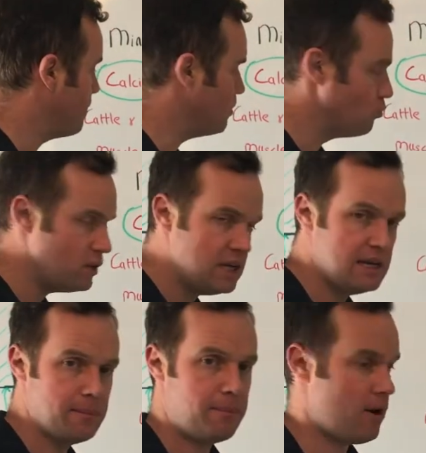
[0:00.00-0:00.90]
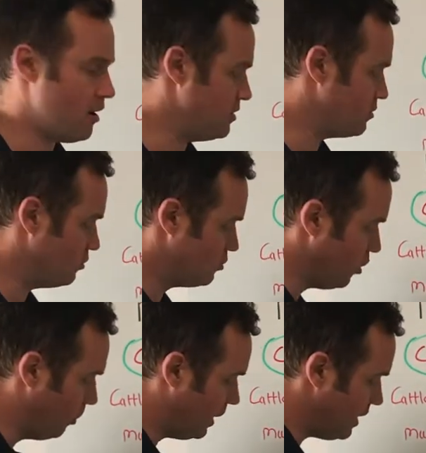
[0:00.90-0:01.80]
really important. So
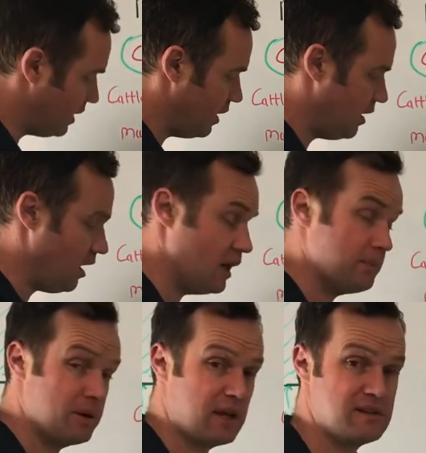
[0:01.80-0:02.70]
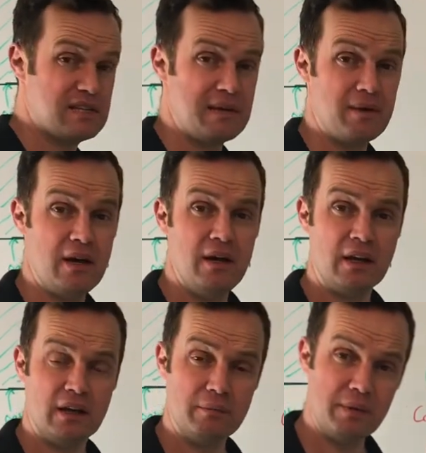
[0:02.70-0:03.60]
subclinical hypocalcemia
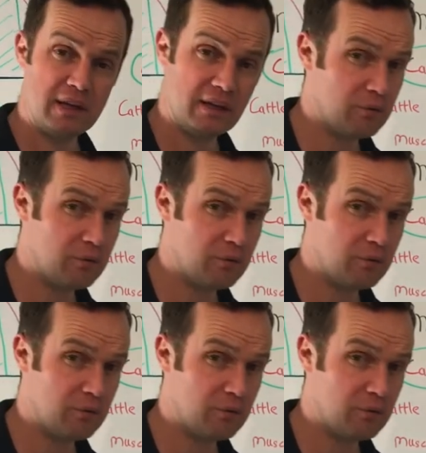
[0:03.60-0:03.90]
can be,